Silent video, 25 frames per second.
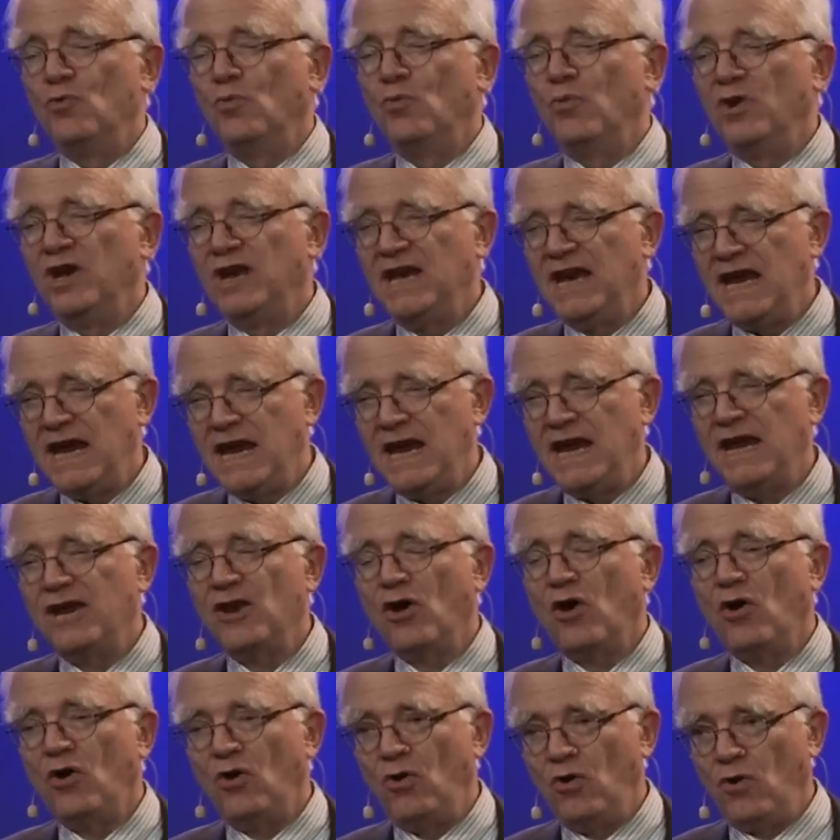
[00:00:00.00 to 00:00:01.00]
We
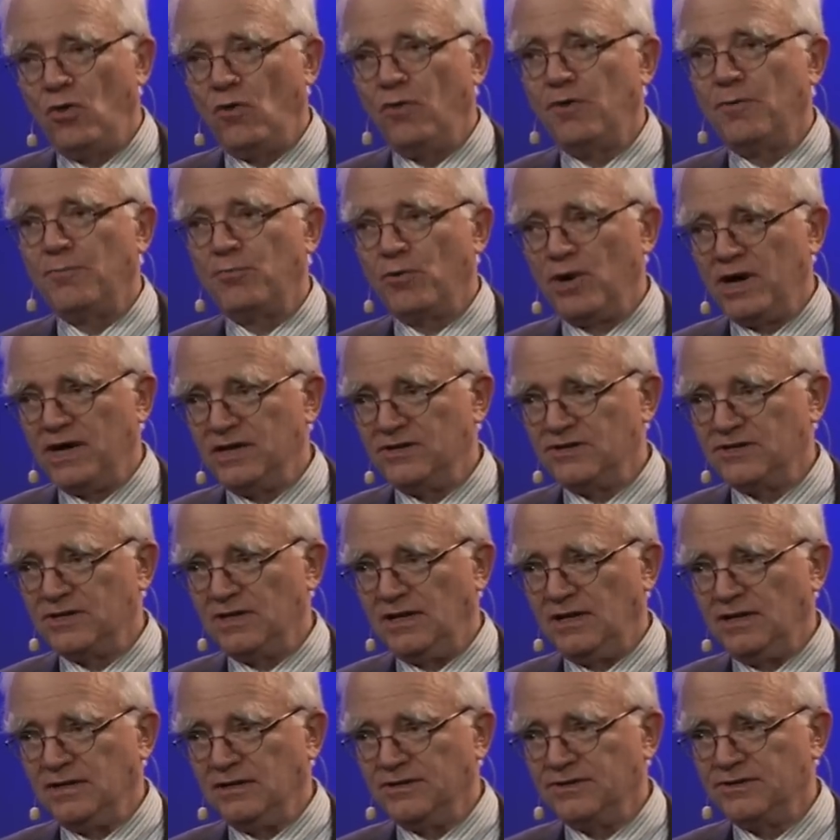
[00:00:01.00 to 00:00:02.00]
need all the brain
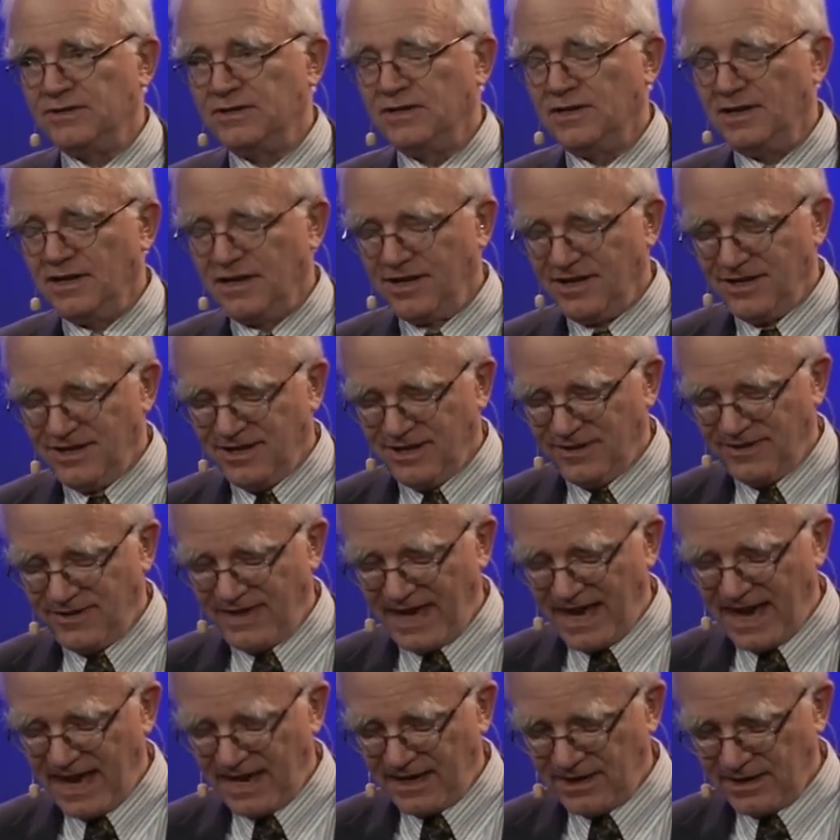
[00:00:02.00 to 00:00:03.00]
cells
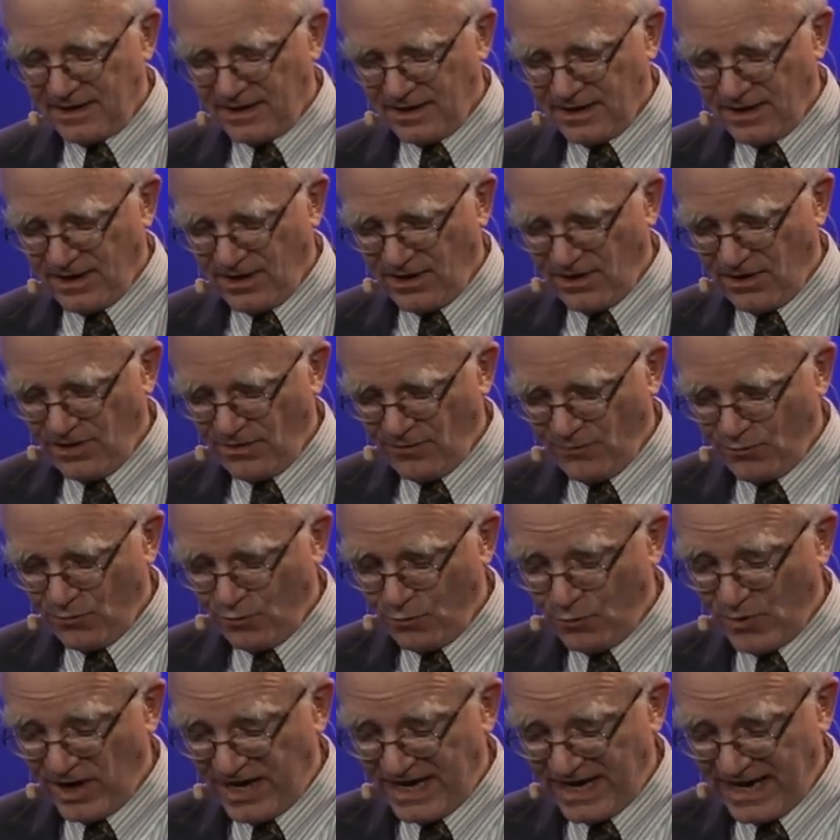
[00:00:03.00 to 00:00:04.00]
that
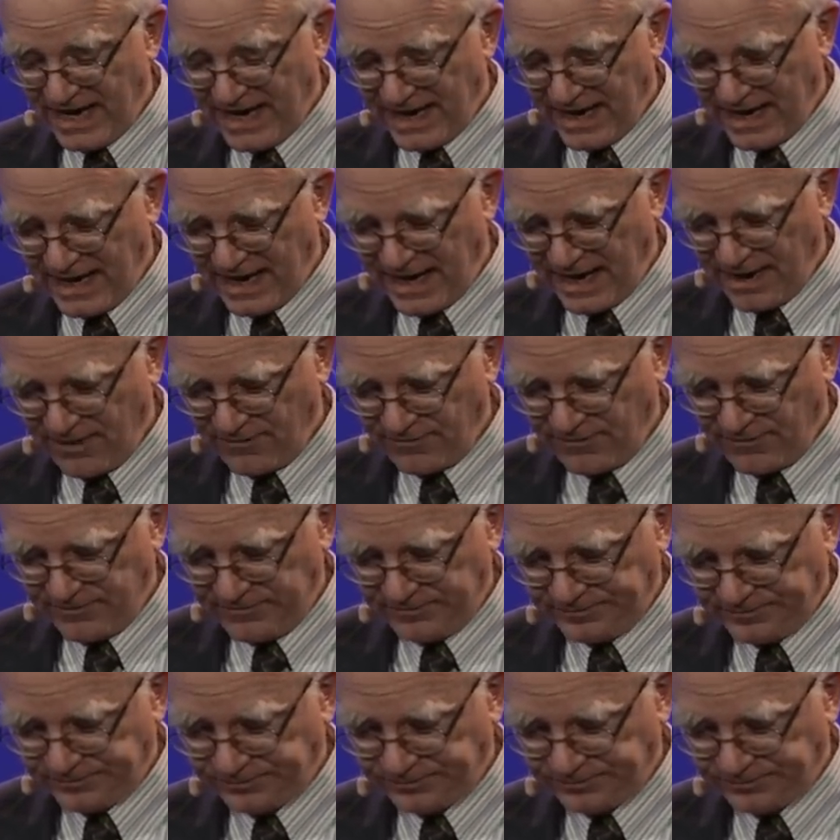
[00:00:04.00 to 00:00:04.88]
we can have.